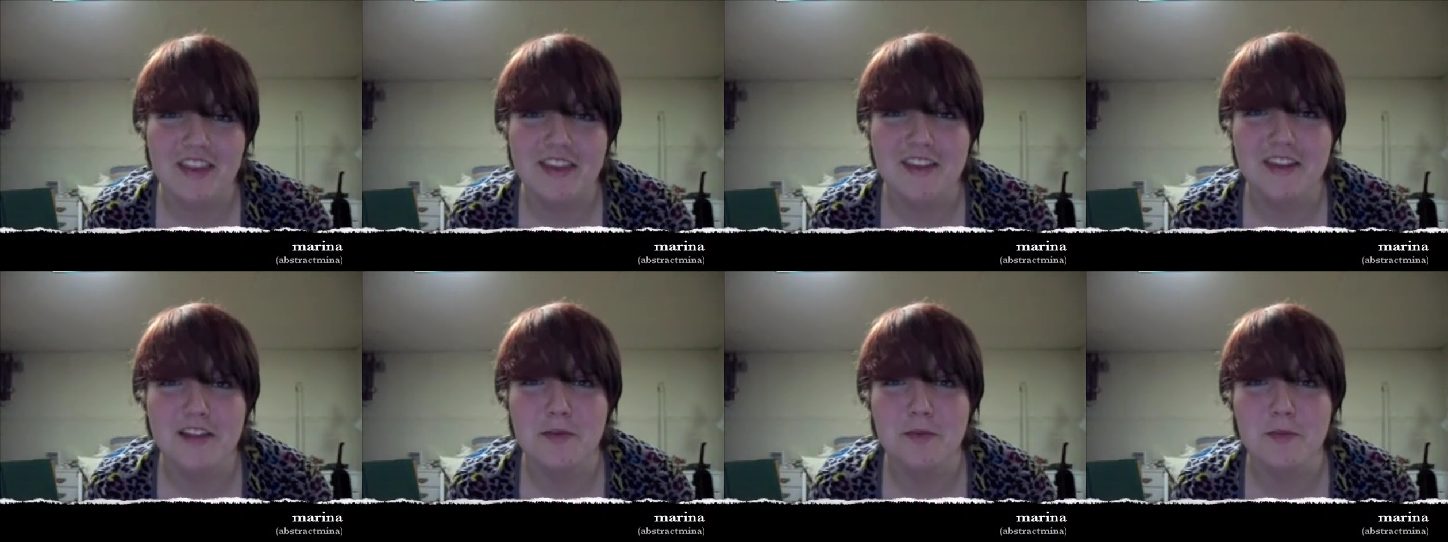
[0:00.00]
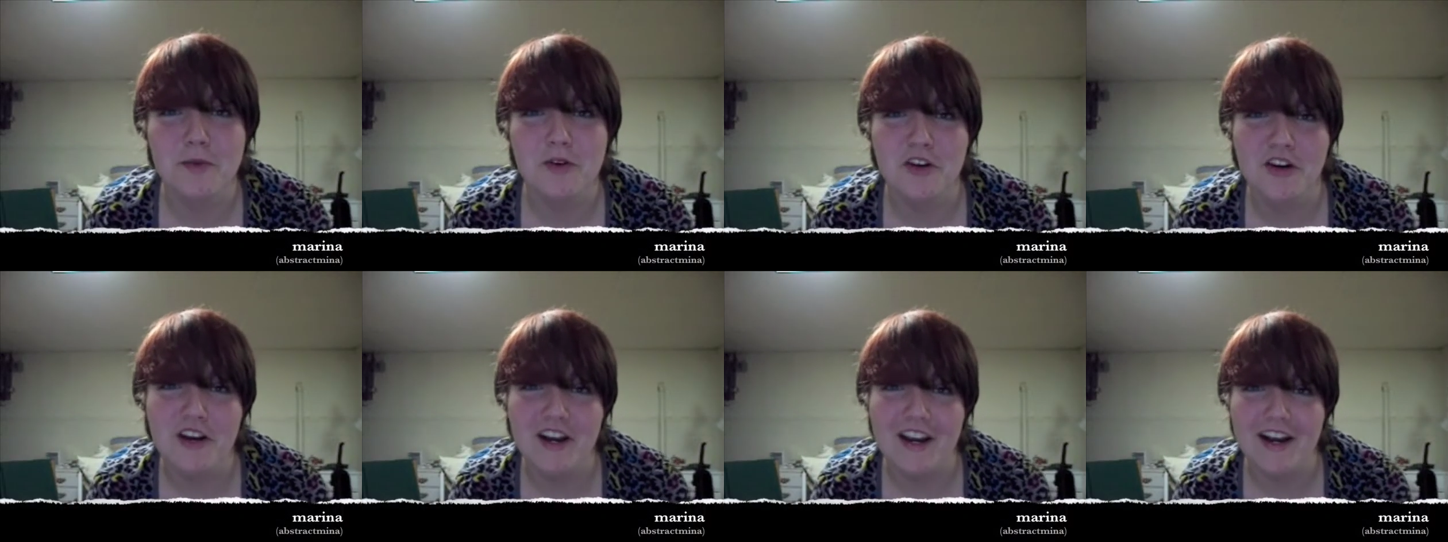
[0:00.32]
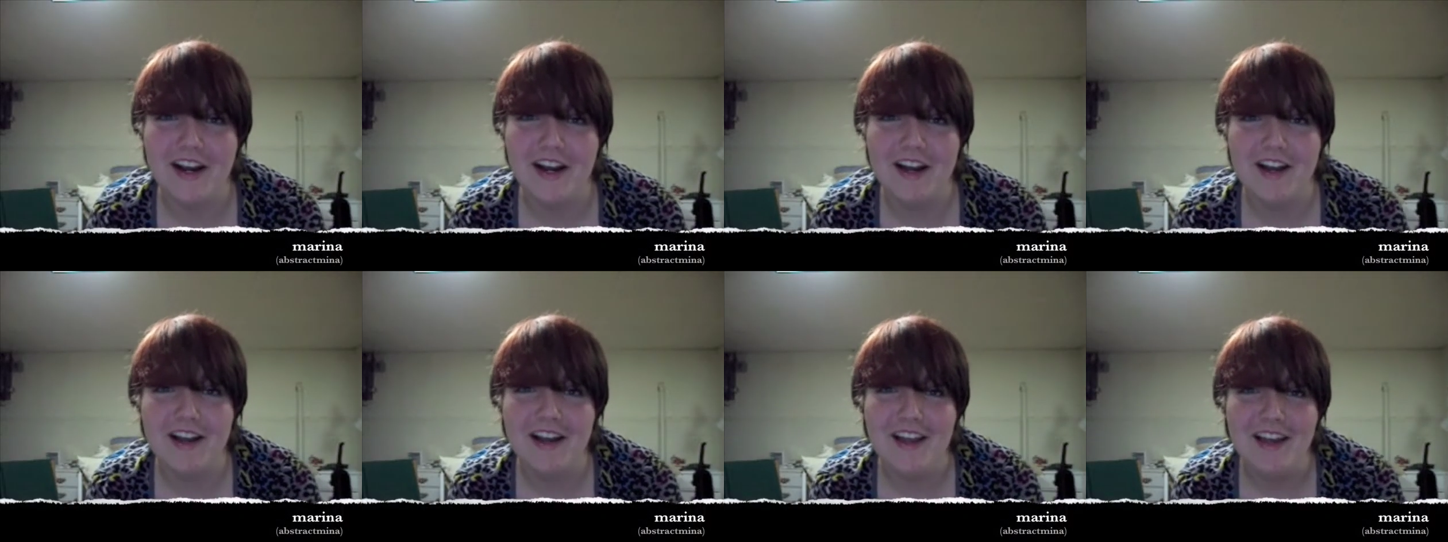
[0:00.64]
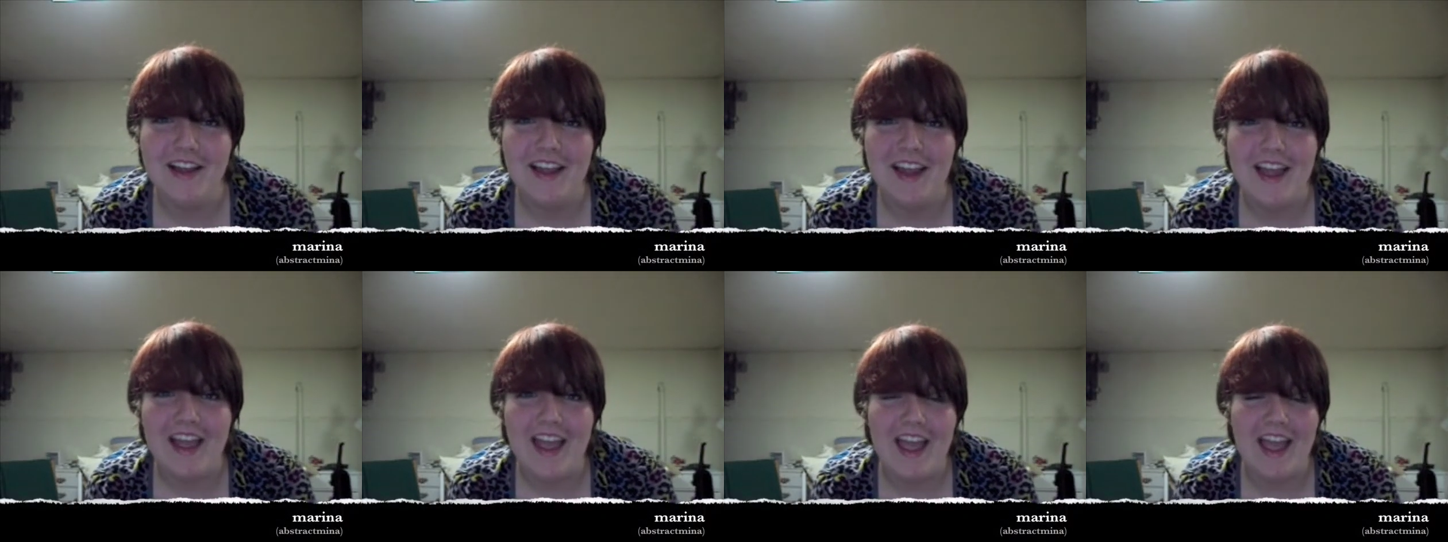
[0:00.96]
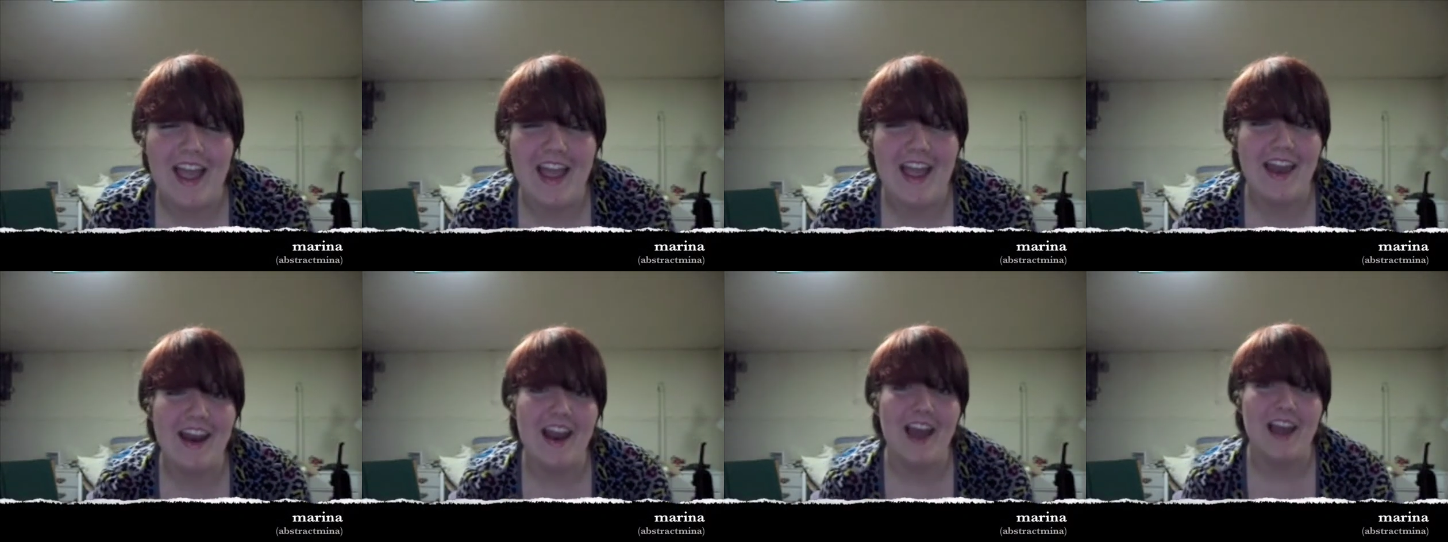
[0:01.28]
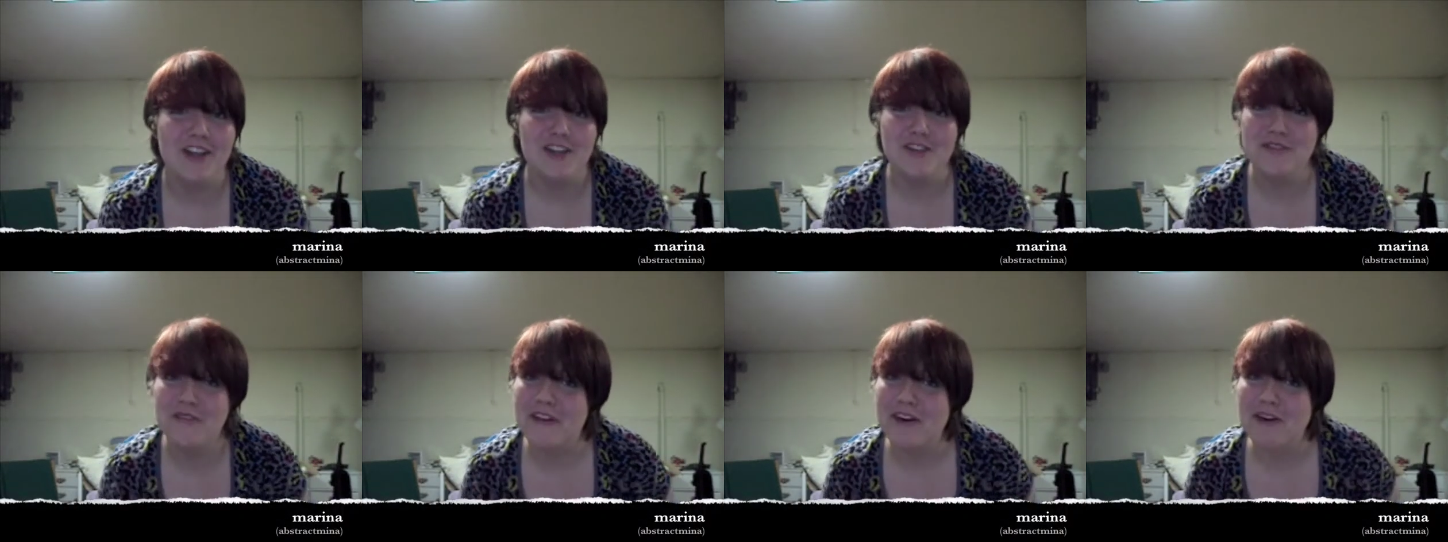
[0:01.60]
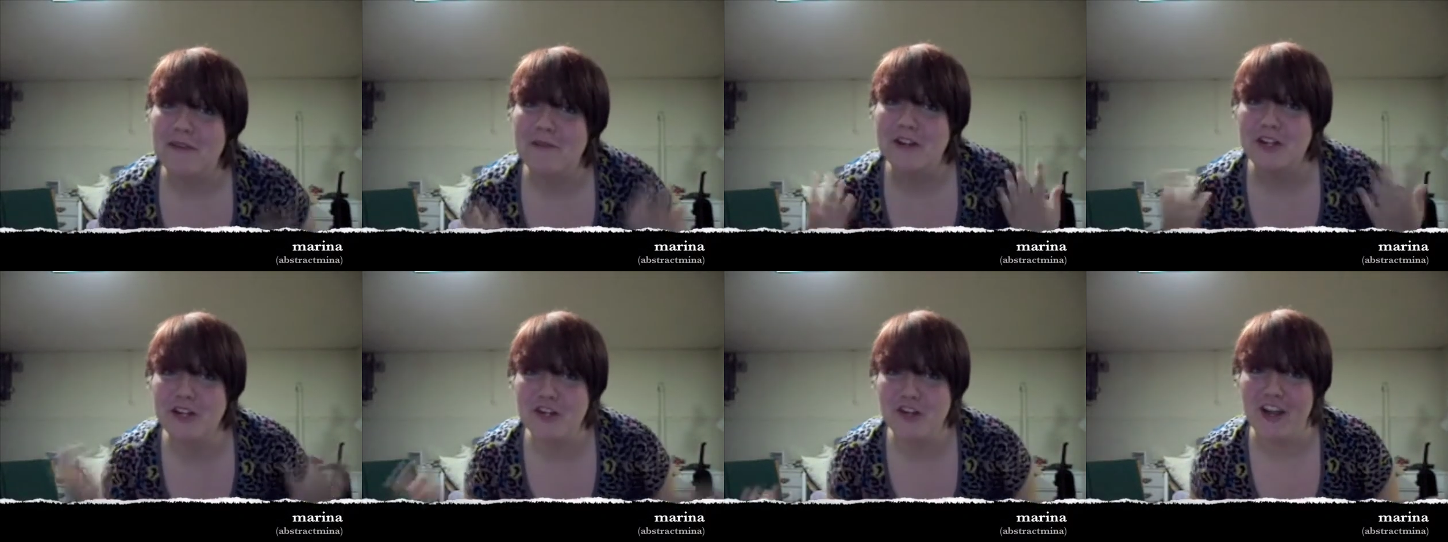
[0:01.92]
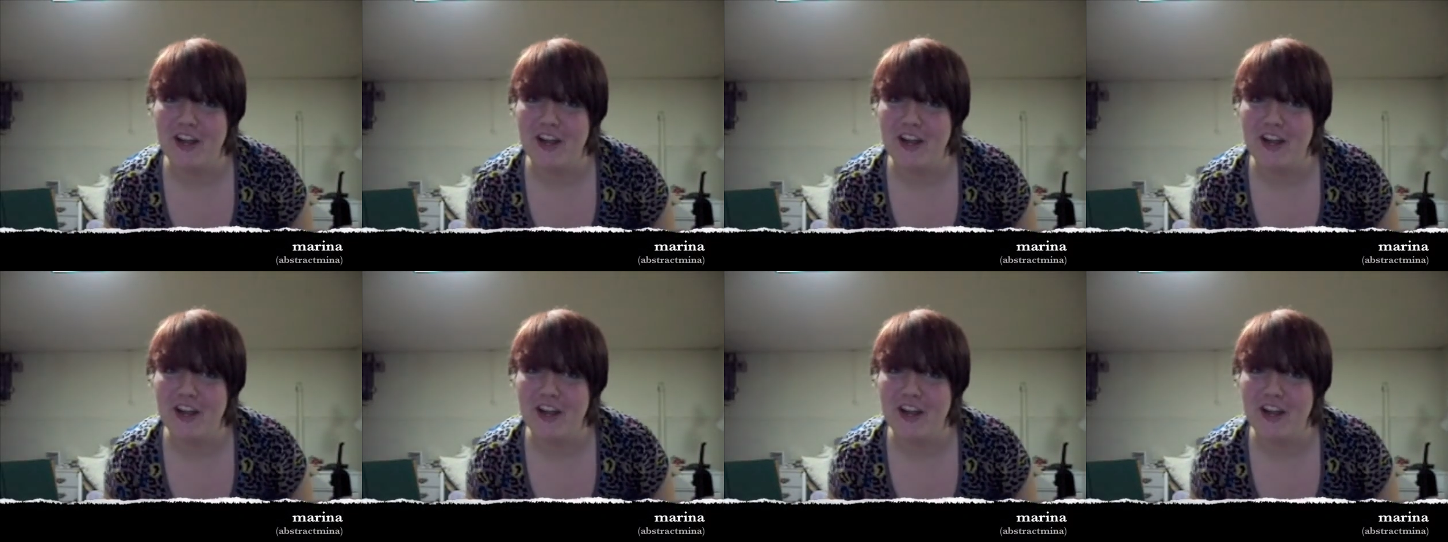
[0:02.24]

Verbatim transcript: this is Marina, and I just want to wish